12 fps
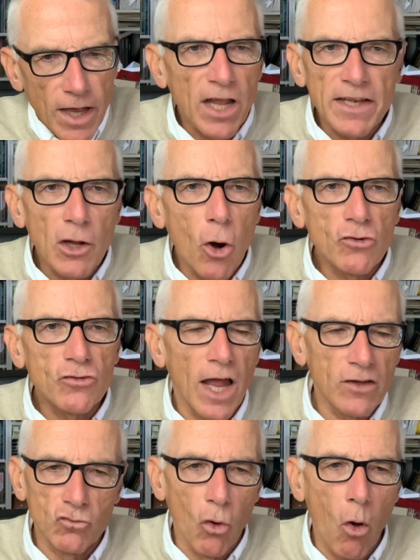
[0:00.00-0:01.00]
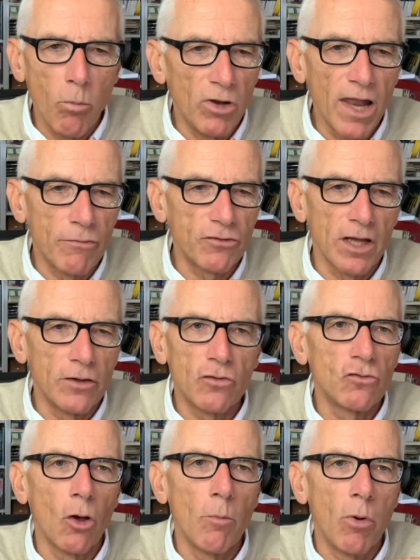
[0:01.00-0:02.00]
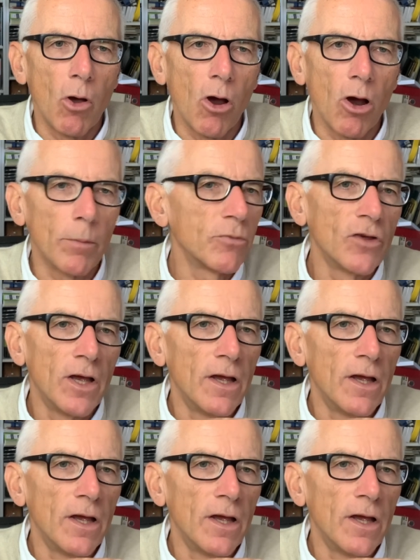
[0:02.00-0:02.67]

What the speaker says: They don't say Tom lives in the suburbs,